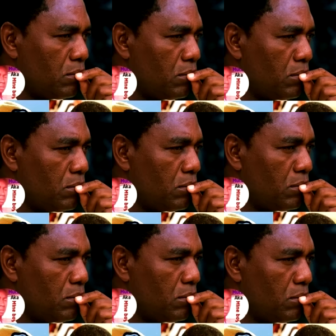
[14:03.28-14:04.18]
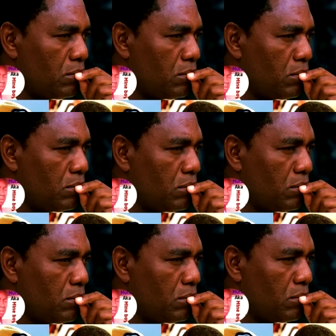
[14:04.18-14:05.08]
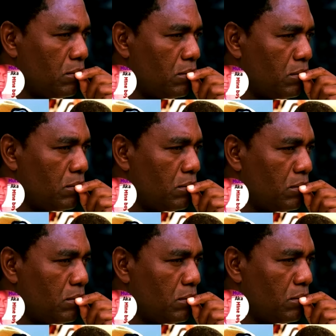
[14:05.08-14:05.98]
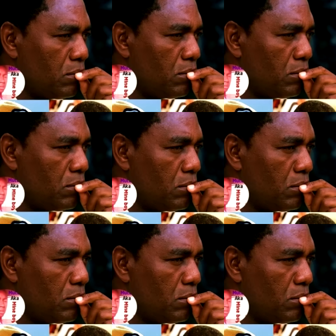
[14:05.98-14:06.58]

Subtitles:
[no speech]